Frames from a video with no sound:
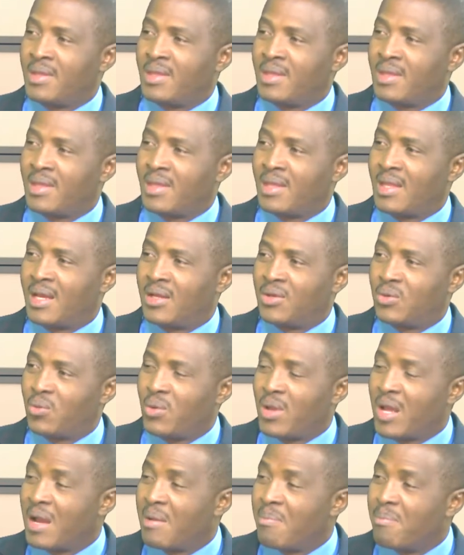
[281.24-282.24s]
that
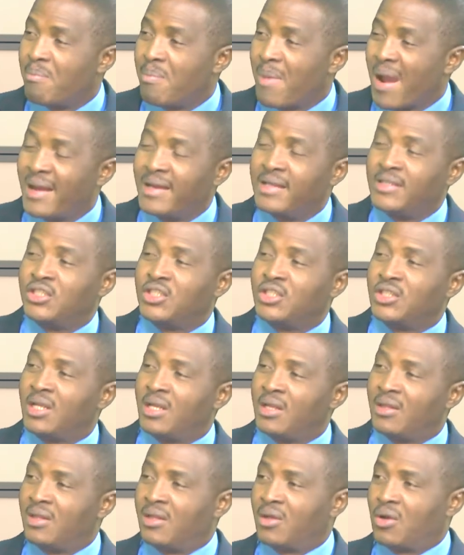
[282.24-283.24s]
we are managing
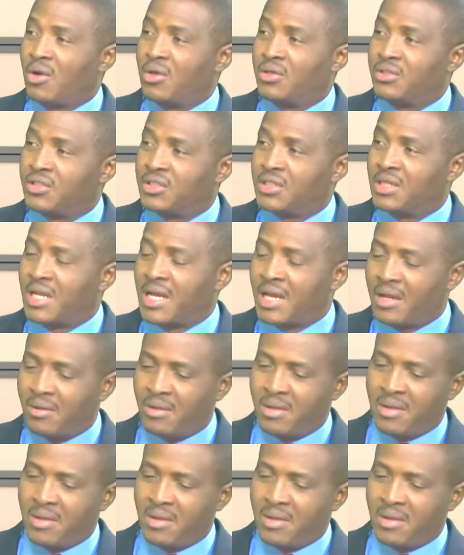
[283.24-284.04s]
in the country now.